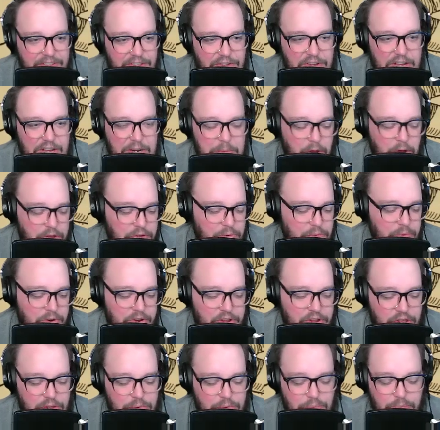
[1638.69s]
You got them all to where
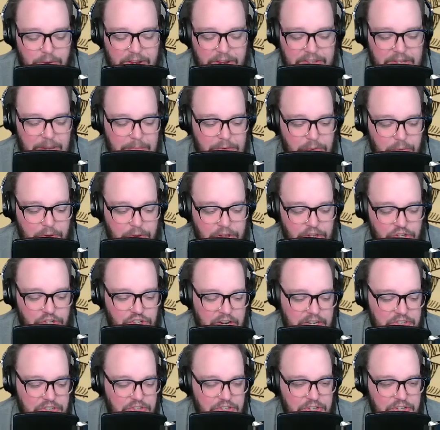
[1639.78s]
you rigged up to where you can
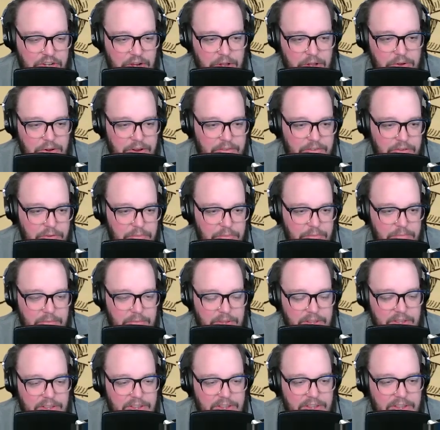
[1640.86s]
change the color of them.
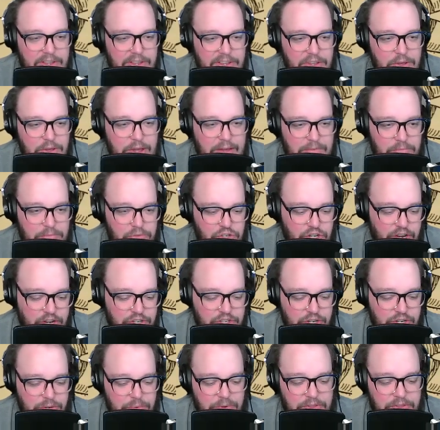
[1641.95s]
You have them
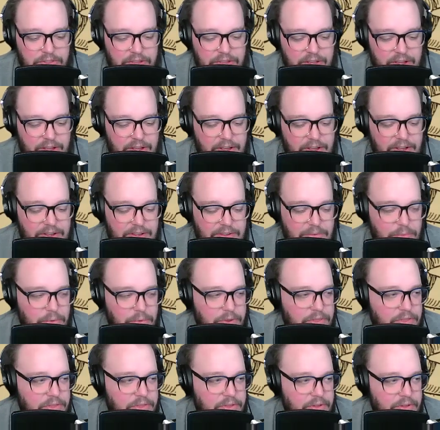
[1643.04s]
changing with
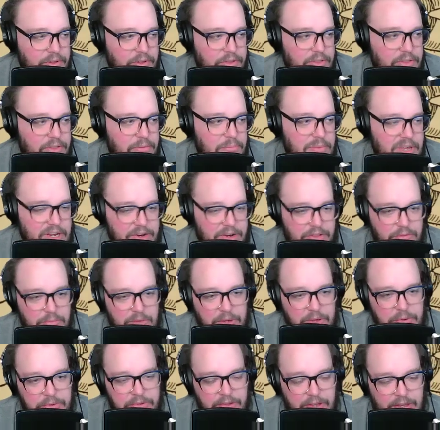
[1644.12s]
the beat of the
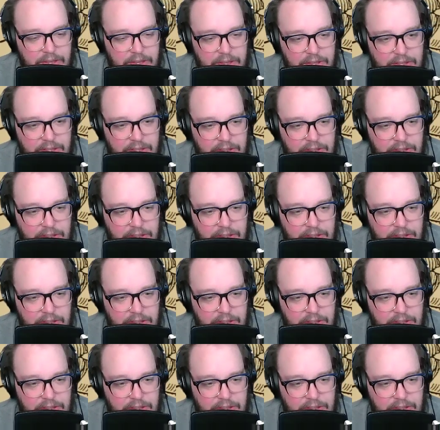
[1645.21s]
music.